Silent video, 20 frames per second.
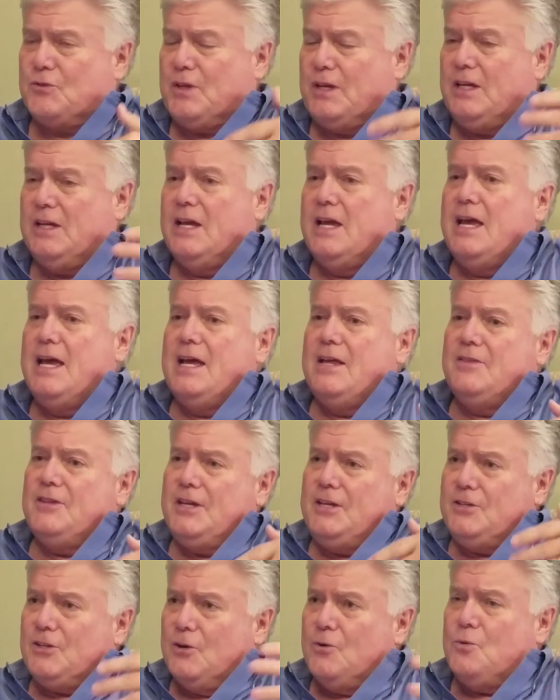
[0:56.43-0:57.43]

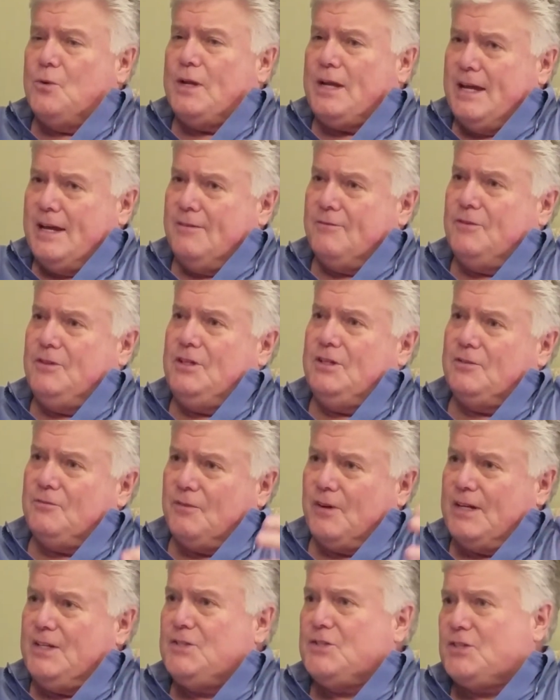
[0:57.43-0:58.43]
They don't have the
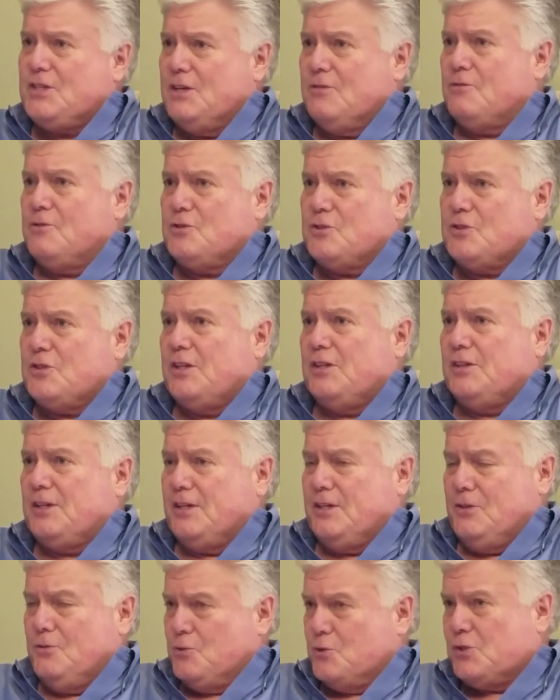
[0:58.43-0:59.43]
advice givers that
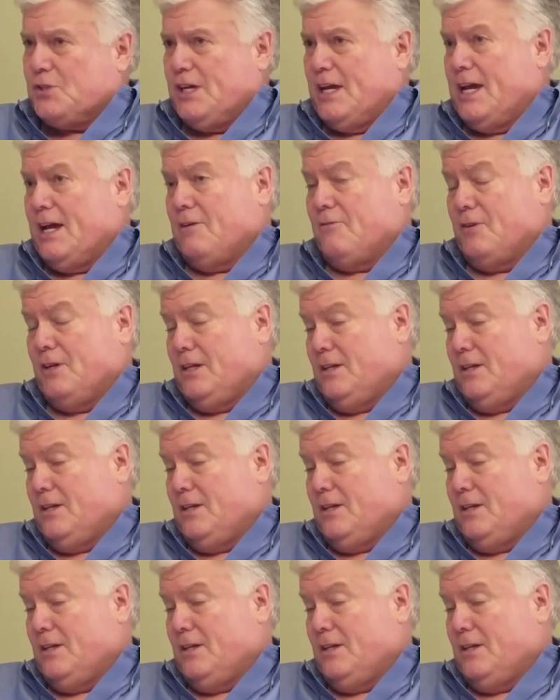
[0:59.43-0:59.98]
they used to have.